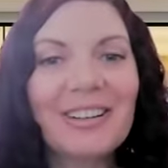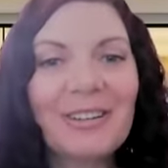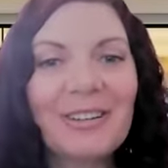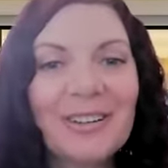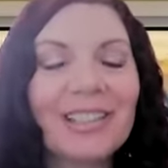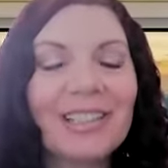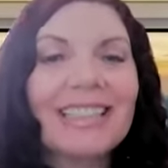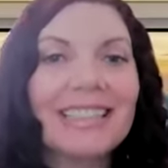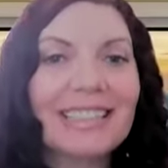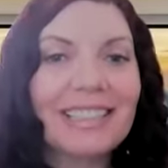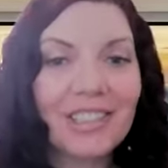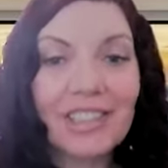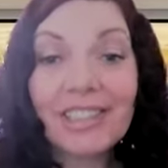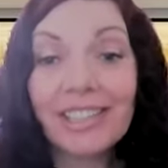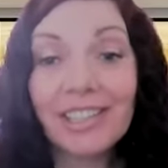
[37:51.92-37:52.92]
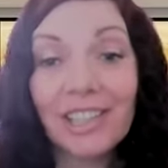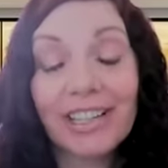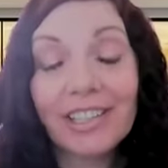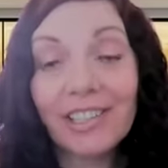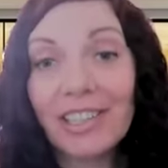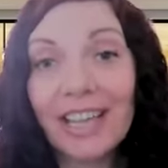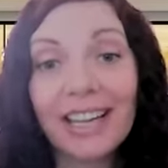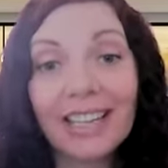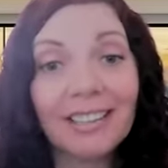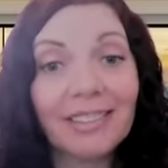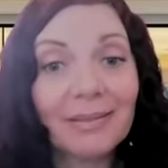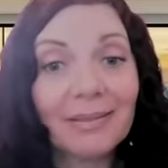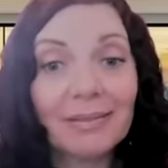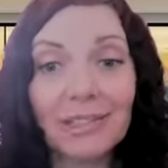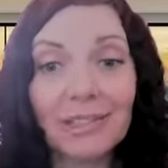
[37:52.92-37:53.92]
so just change
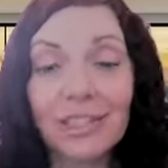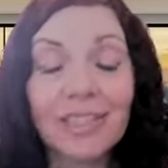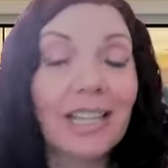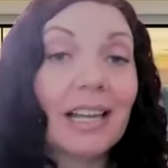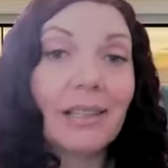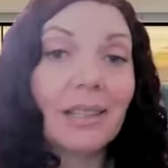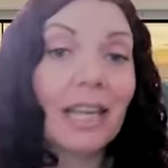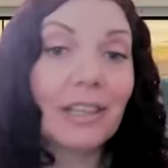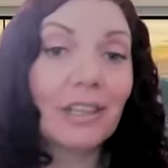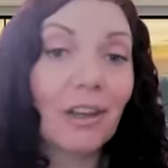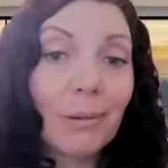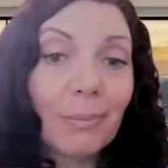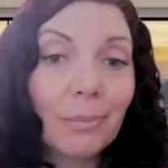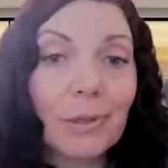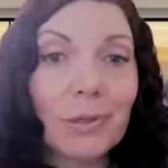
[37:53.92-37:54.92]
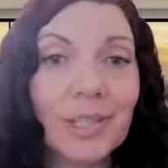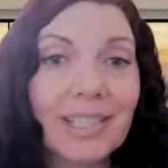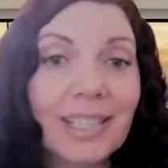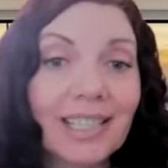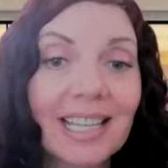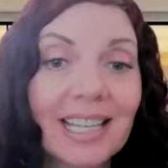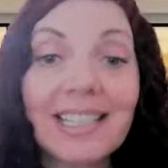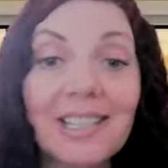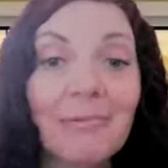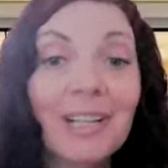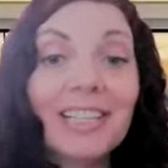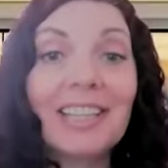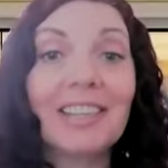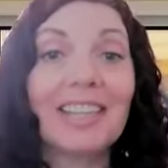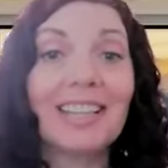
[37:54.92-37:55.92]
that, just that, that thought process. That's
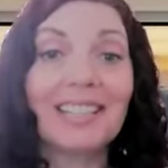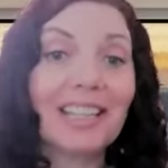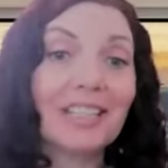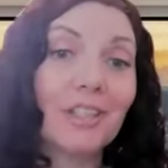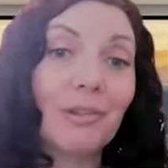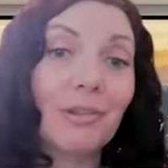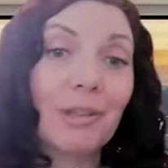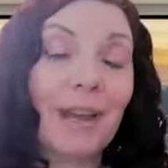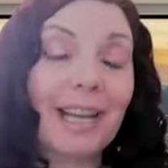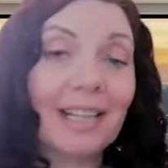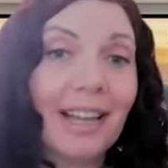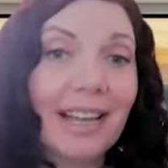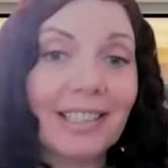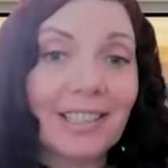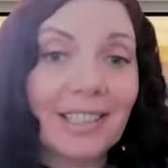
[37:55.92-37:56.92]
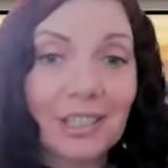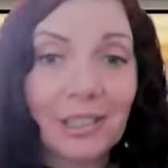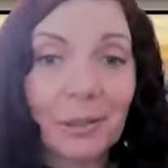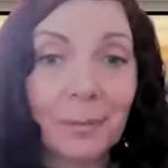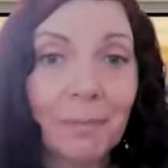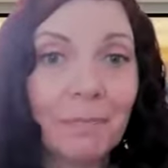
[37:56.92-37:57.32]
one of the things I do with my clients